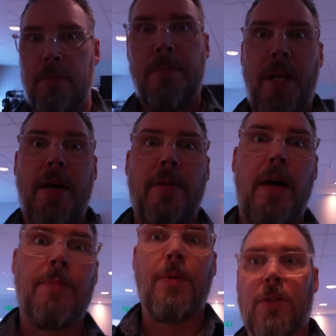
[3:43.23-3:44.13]
But hey, the
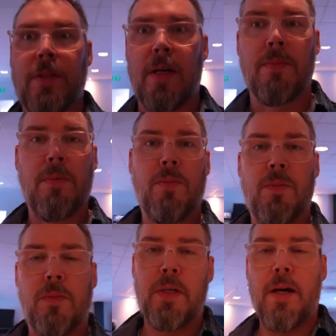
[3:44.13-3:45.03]
other parts then.
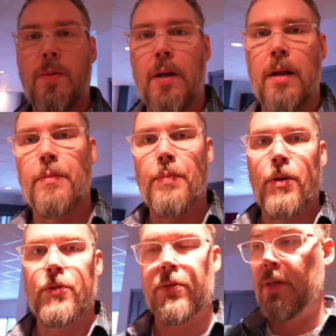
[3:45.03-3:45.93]
Yeah, what other
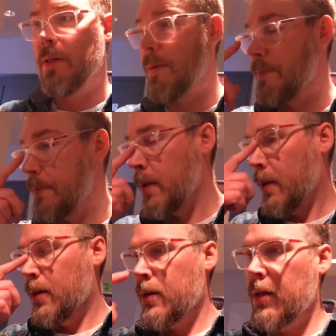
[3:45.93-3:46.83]
parts?
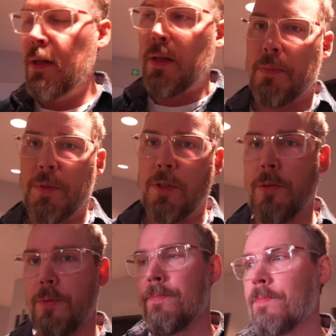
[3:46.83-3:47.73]
Let me show you.